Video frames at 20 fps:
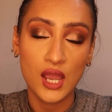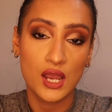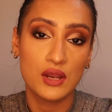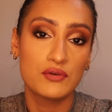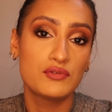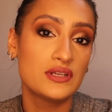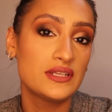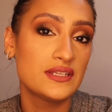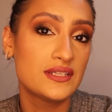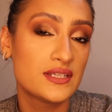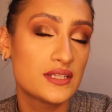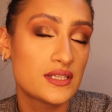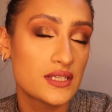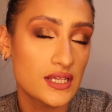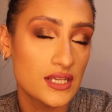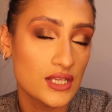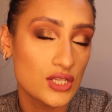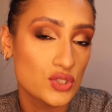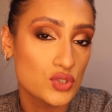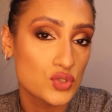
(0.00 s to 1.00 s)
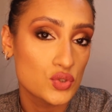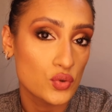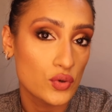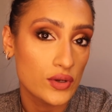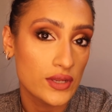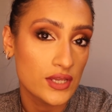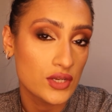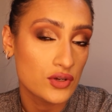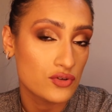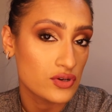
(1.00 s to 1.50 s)
I really did
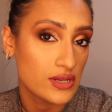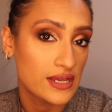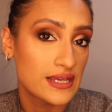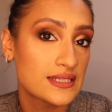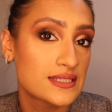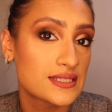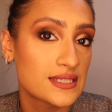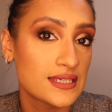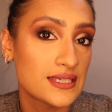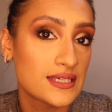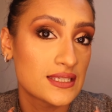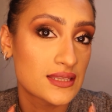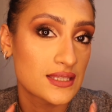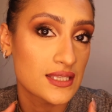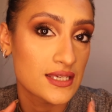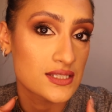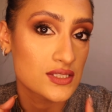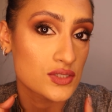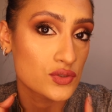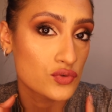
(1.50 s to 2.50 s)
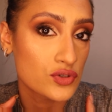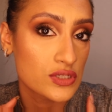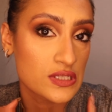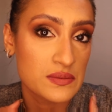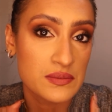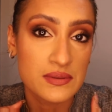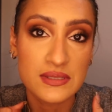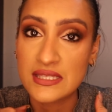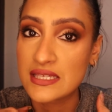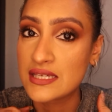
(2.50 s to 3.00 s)
enjoy creating this
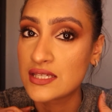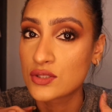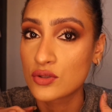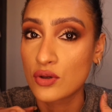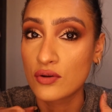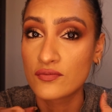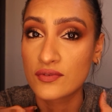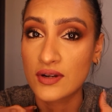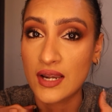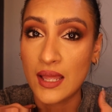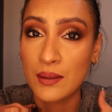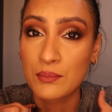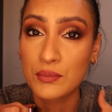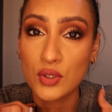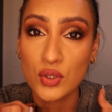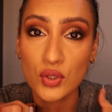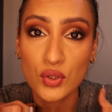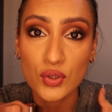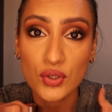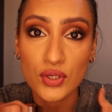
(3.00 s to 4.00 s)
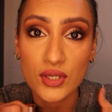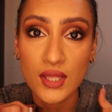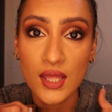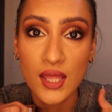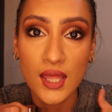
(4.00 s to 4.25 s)
Christmassy soft glam look.